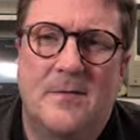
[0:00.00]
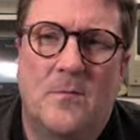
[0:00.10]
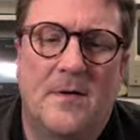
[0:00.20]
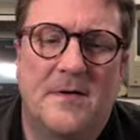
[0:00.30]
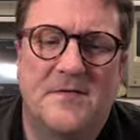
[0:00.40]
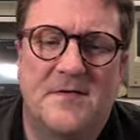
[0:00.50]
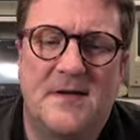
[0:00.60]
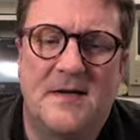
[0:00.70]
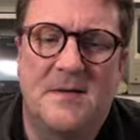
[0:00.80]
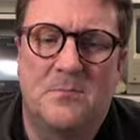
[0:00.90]
what is
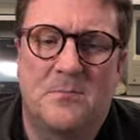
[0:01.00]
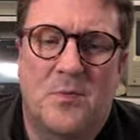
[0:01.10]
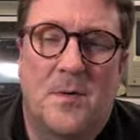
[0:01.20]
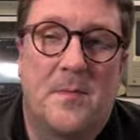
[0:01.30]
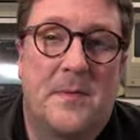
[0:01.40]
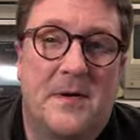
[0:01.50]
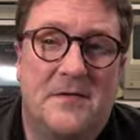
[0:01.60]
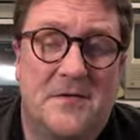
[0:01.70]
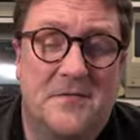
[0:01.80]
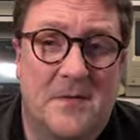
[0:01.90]
the
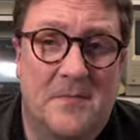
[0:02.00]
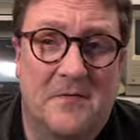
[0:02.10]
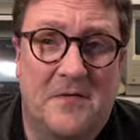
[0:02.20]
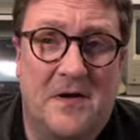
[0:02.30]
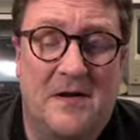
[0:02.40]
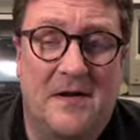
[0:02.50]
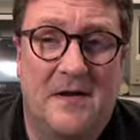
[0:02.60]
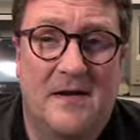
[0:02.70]
probability of something failing